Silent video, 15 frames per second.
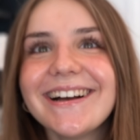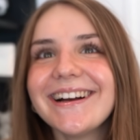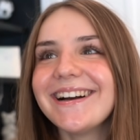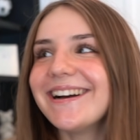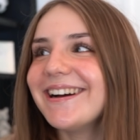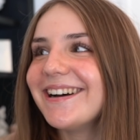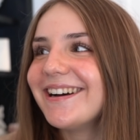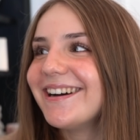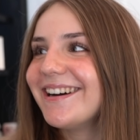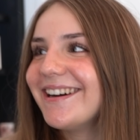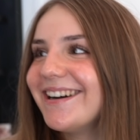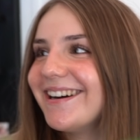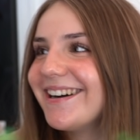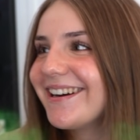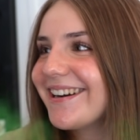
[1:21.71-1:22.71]
Can I poop in
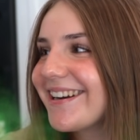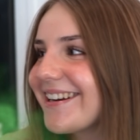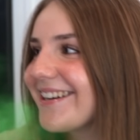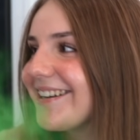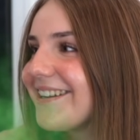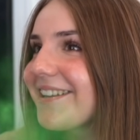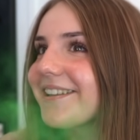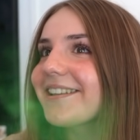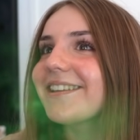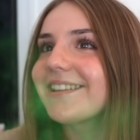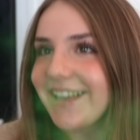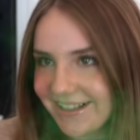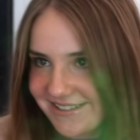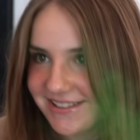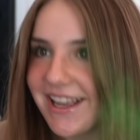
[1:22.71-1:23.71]
it? Yes,
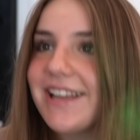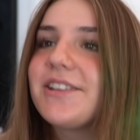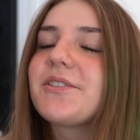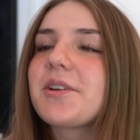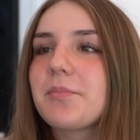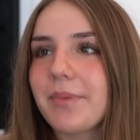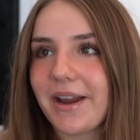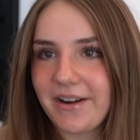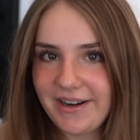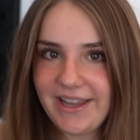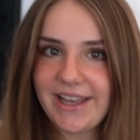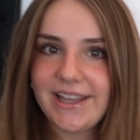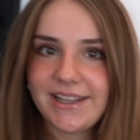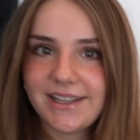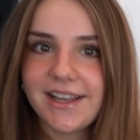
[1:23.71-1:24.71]
no, and Frank, you can you're bury
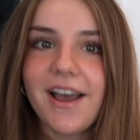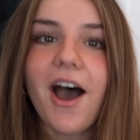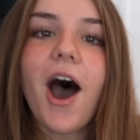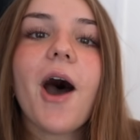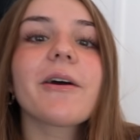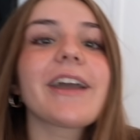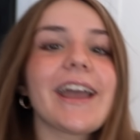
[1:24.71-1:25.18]
not a cat. It. Can I okay.